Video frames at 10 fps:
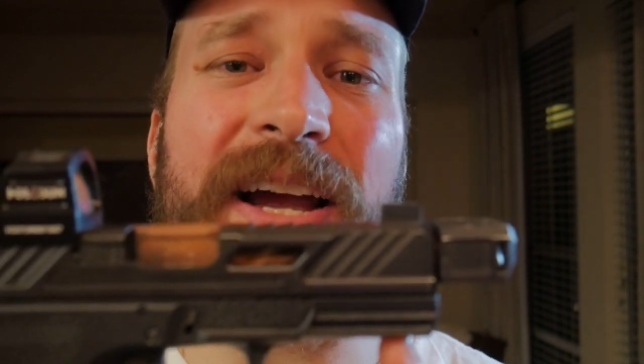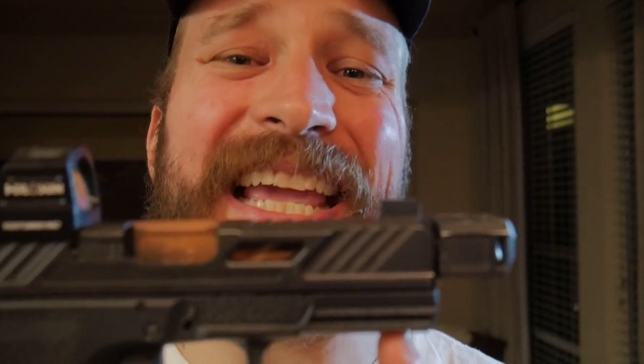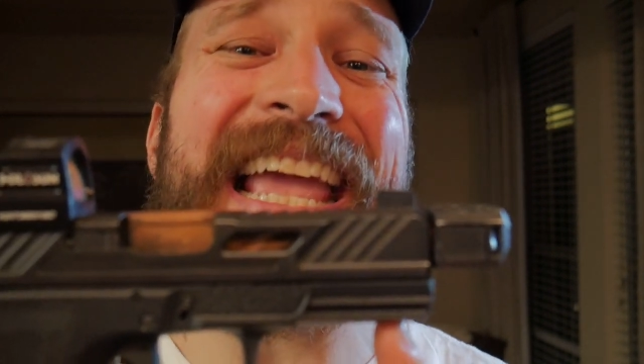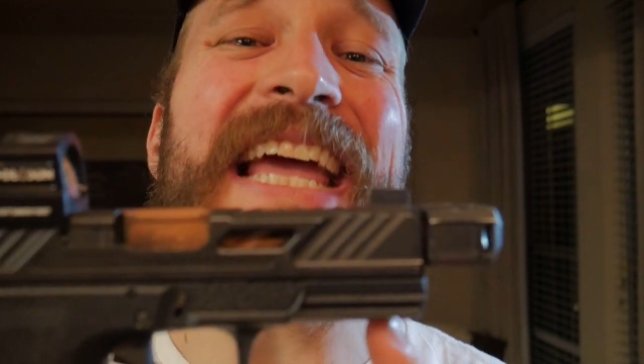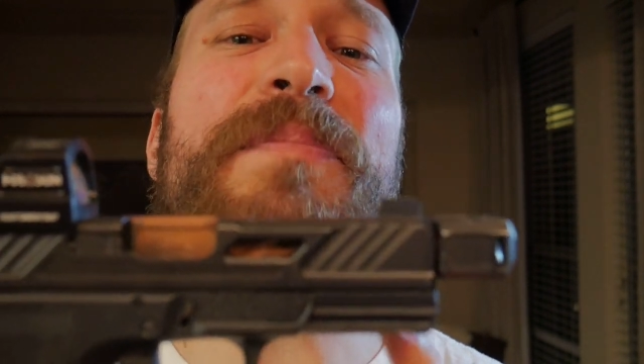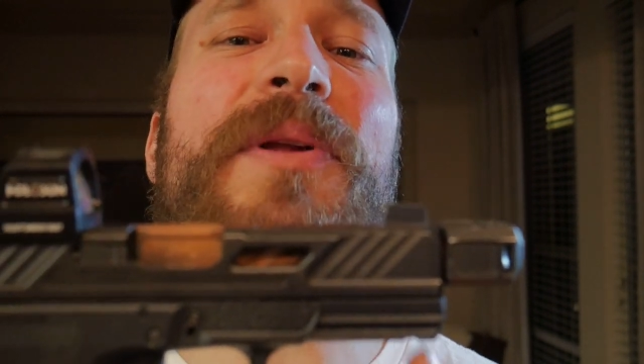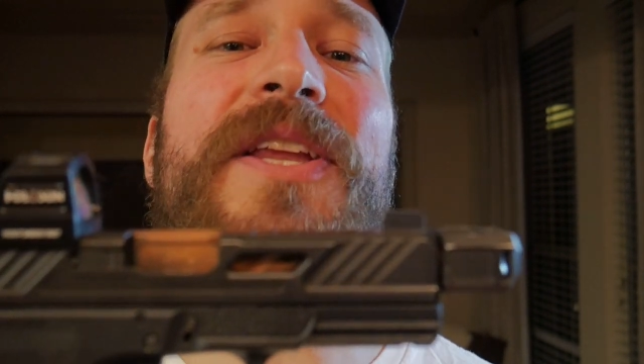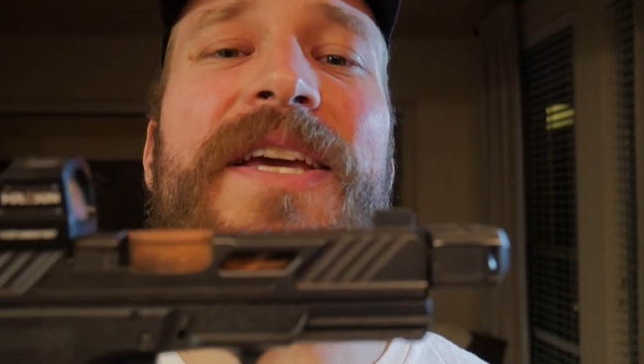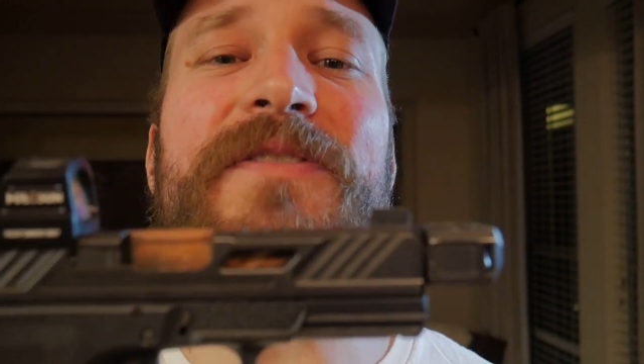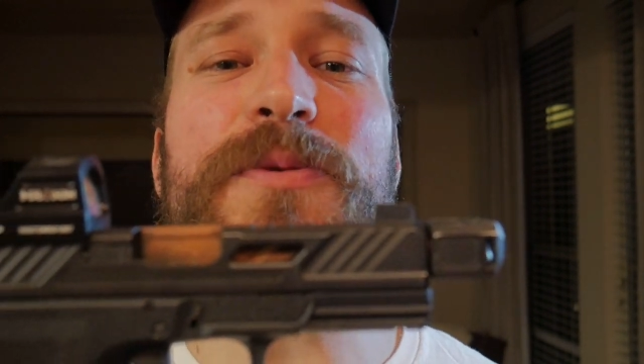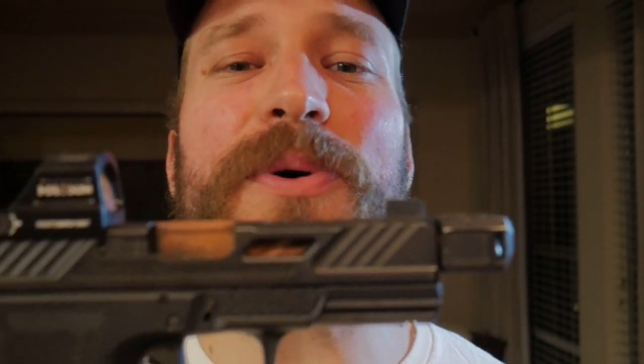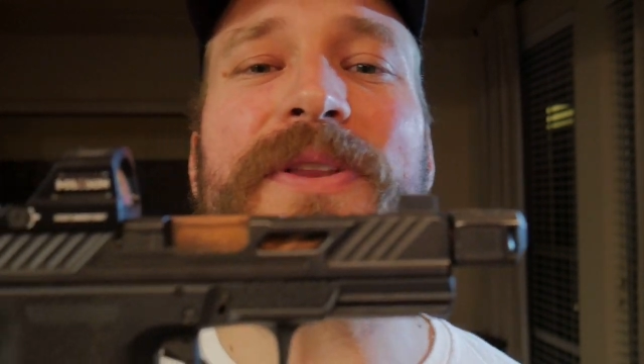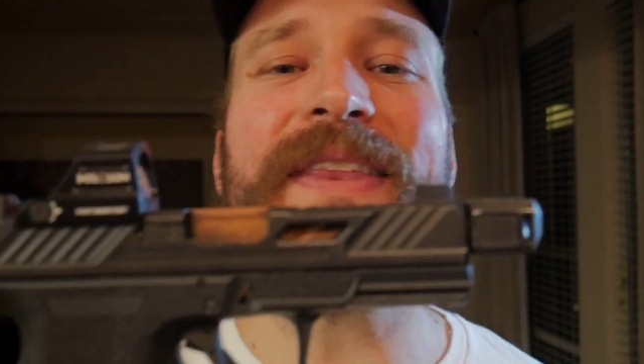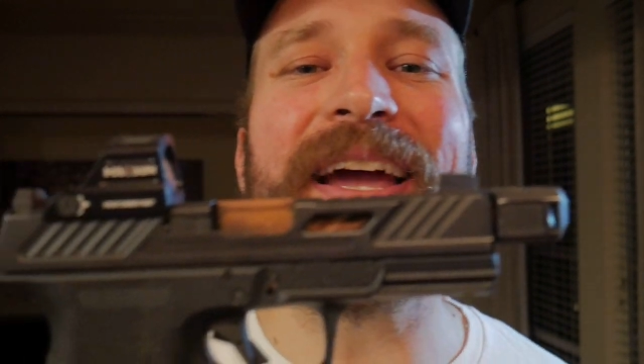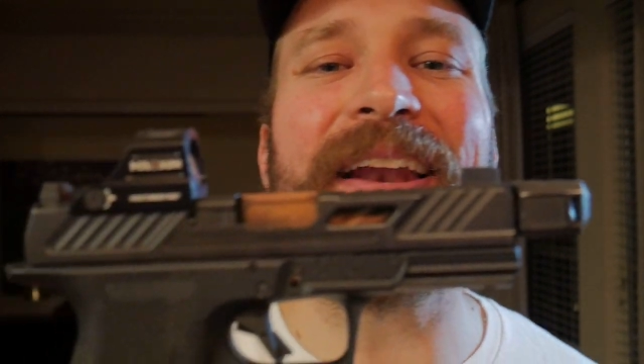I can't believe you
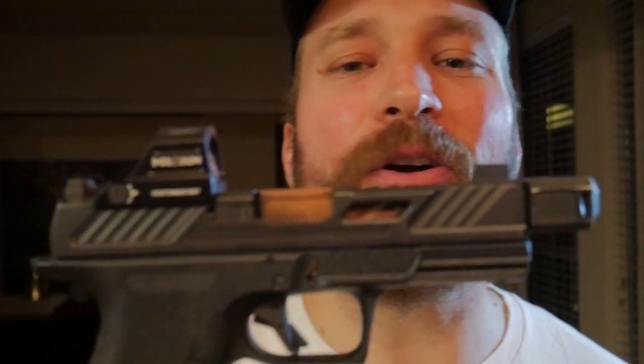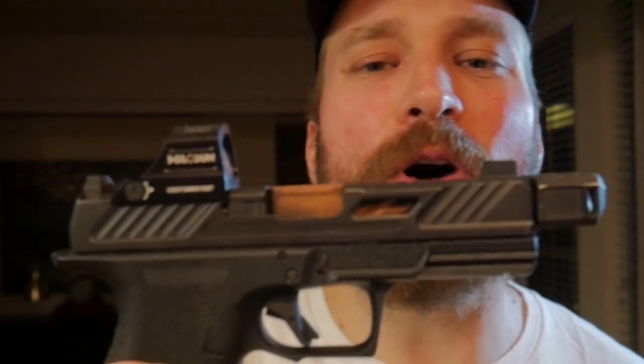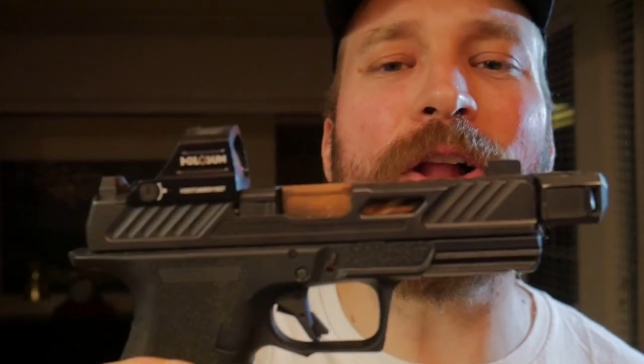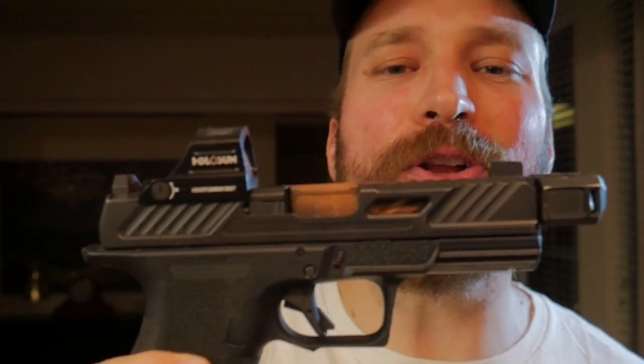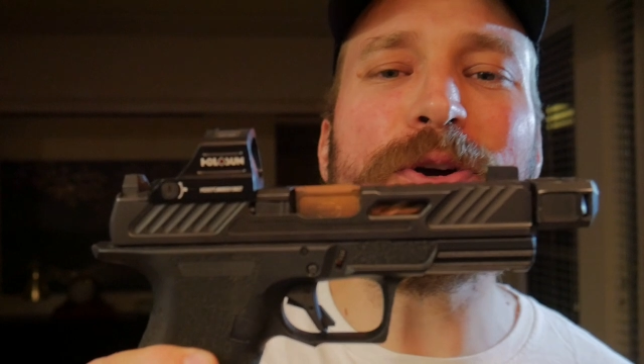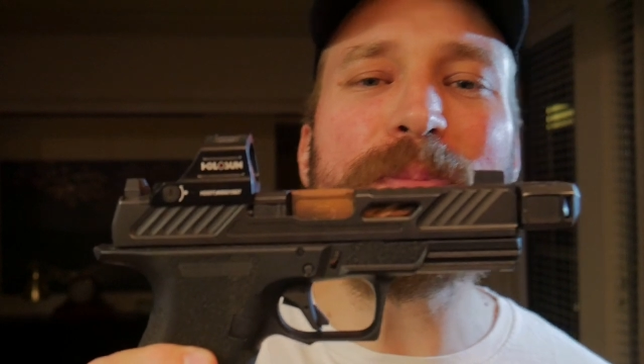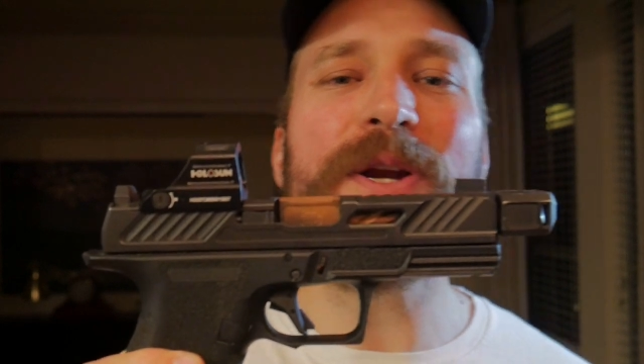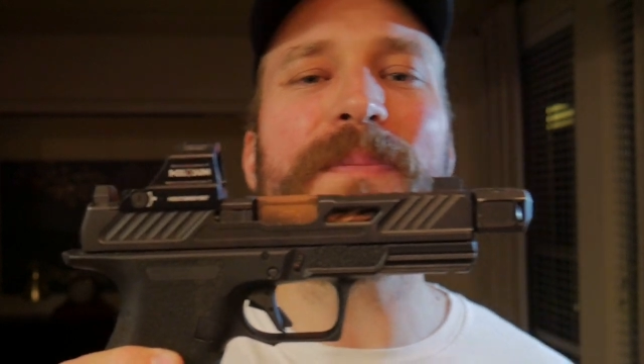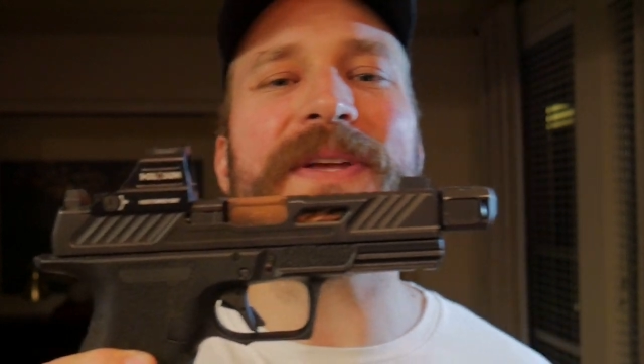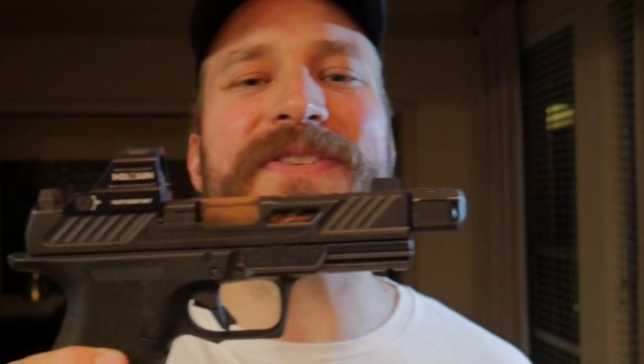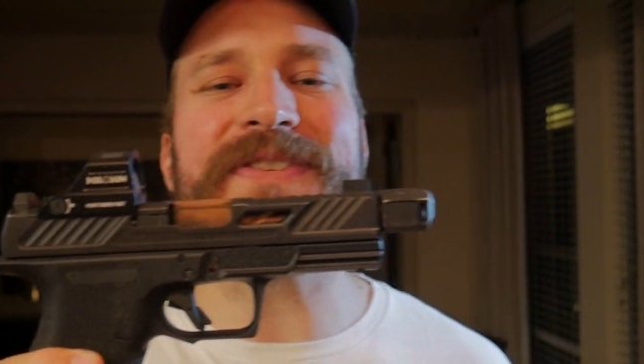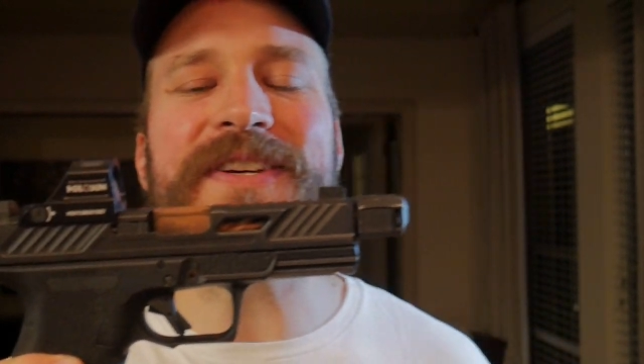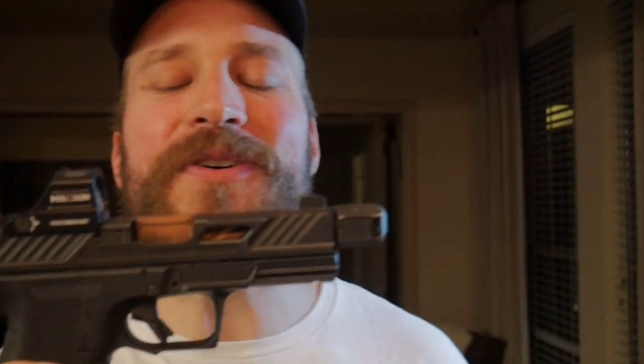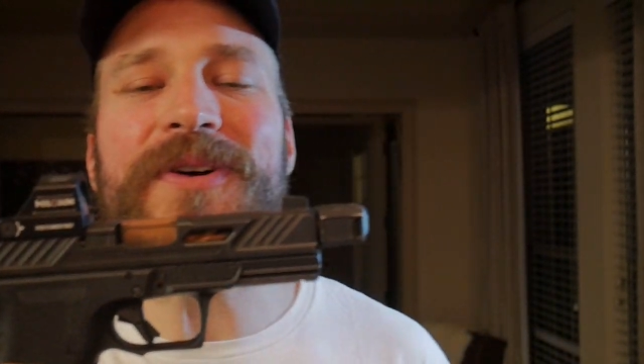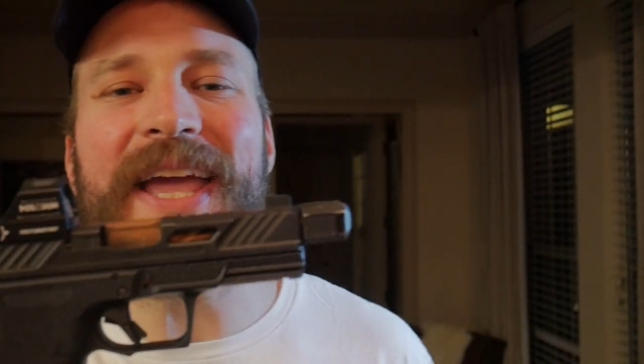put that aluminum and
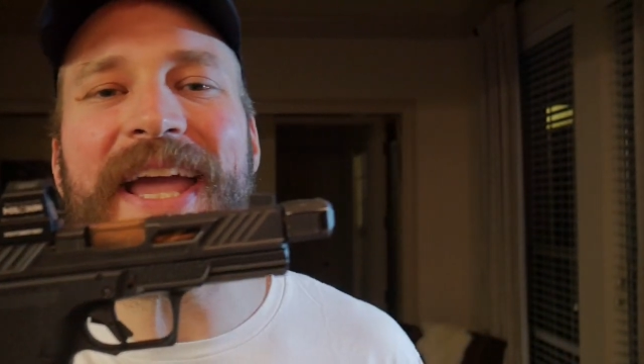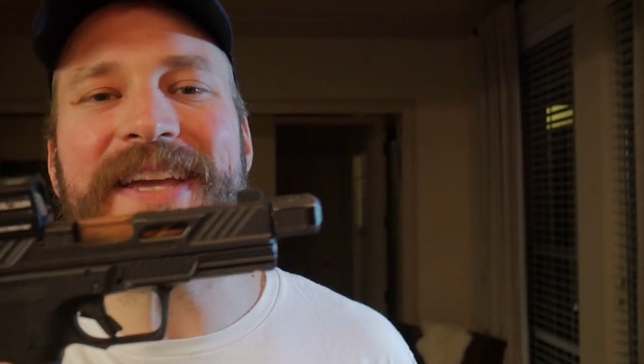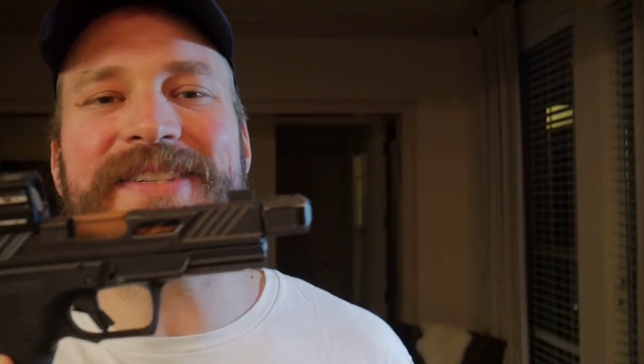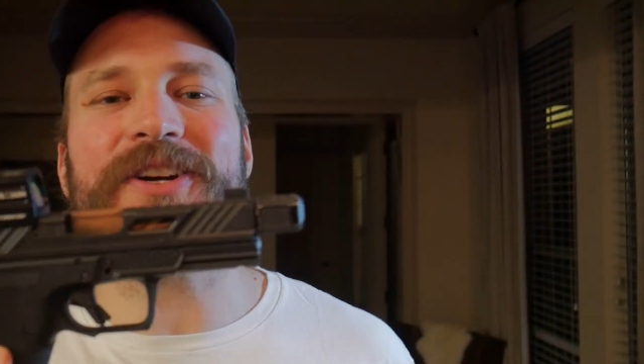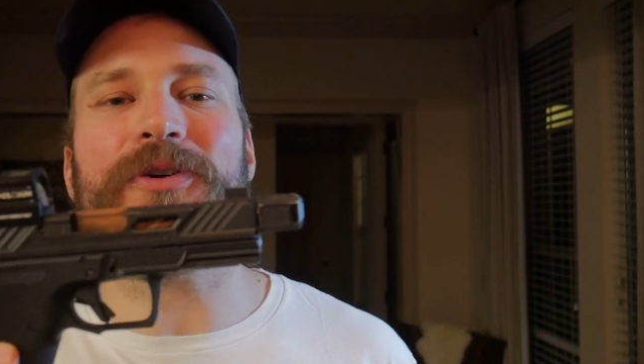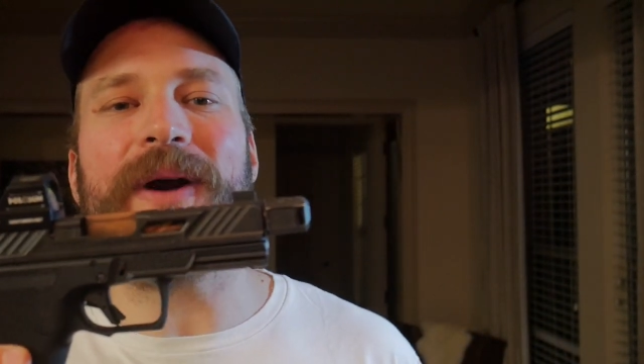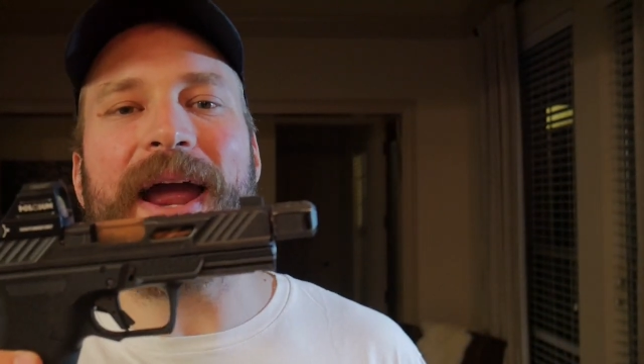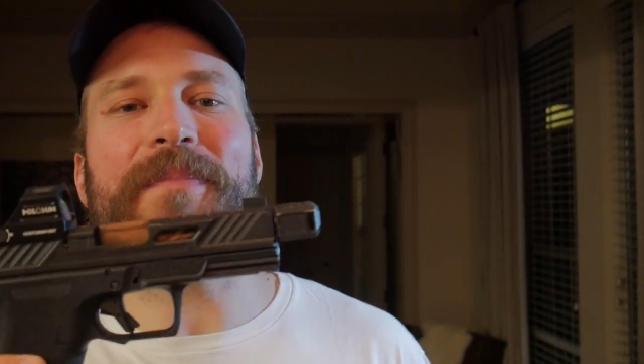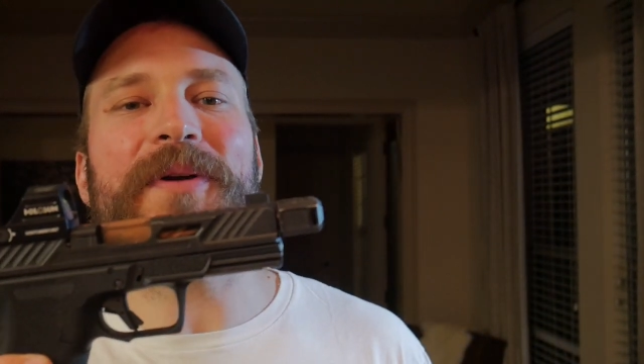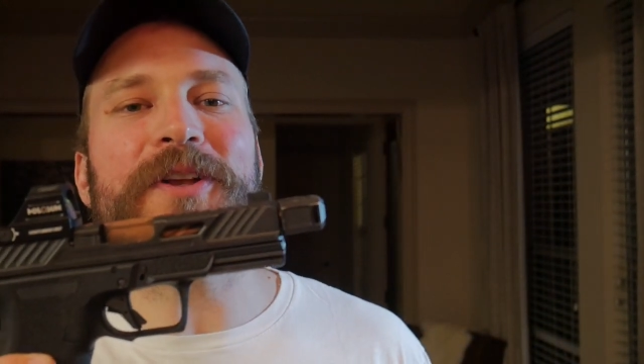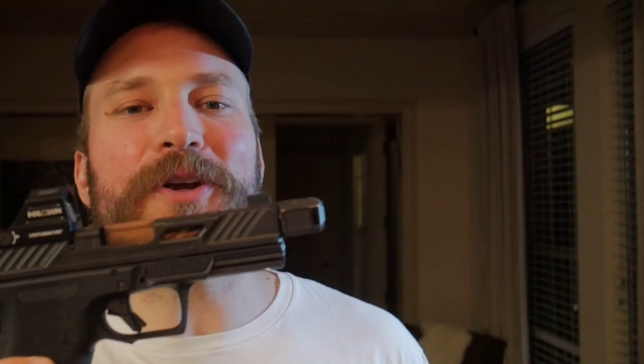steel cased crap in